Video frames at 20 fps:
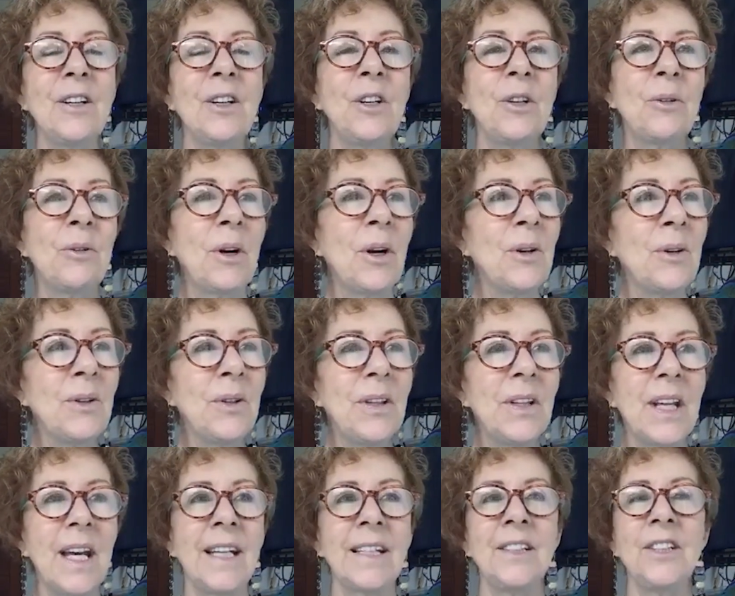growth
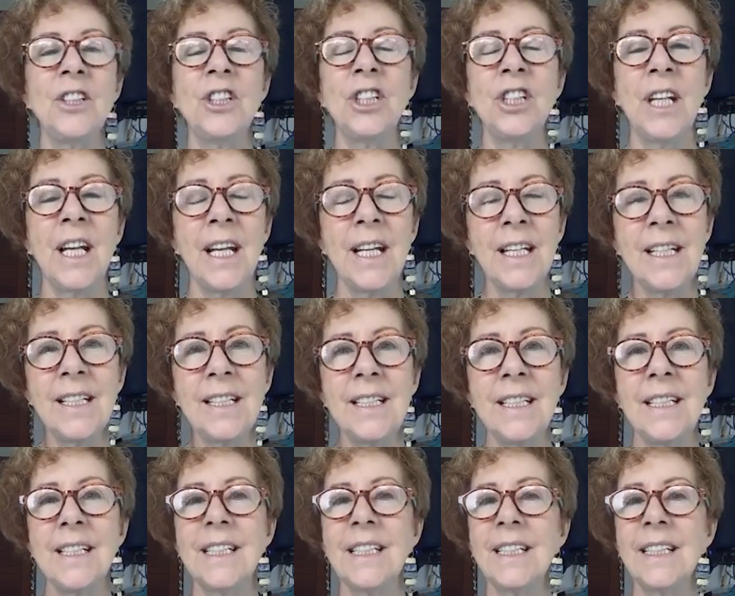and
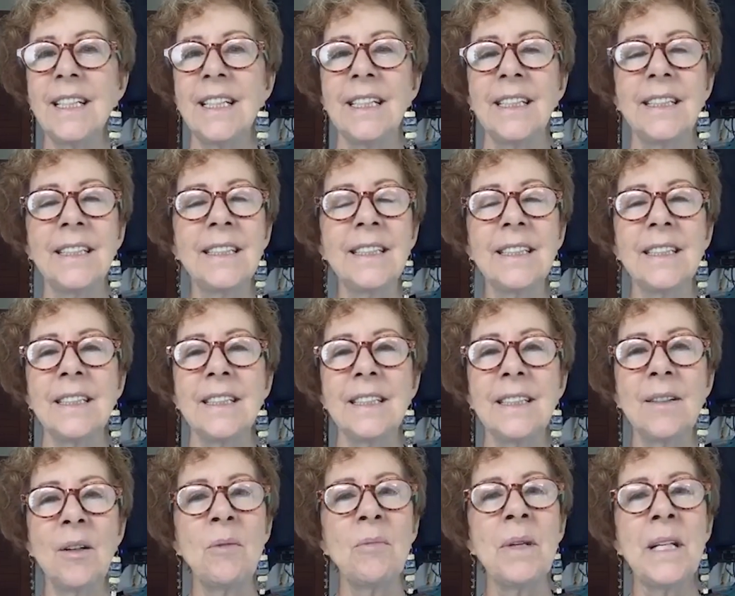change in
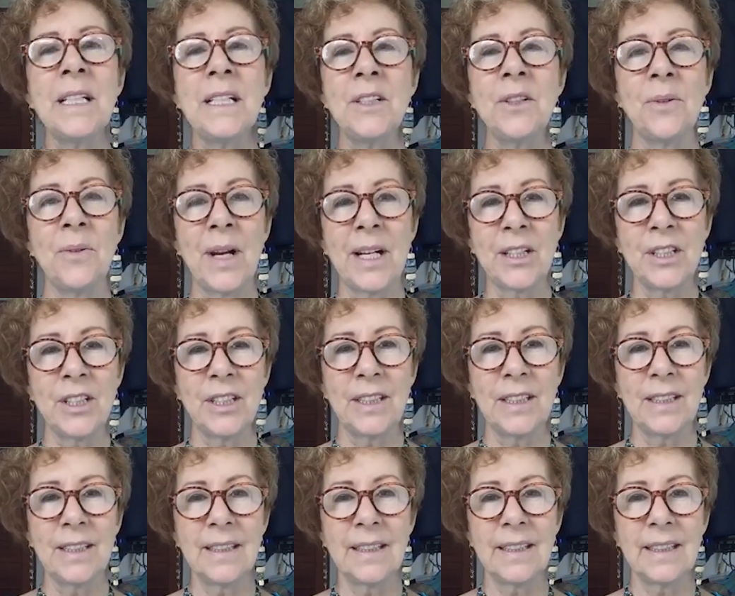so many
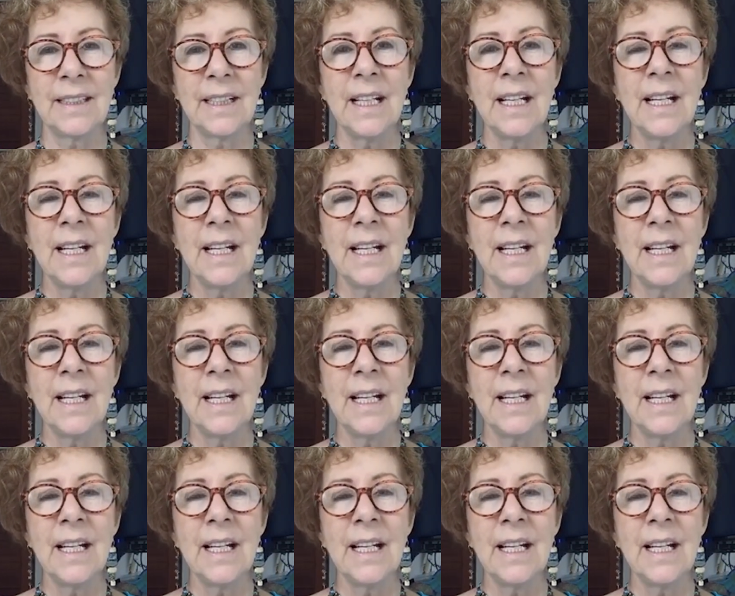directions.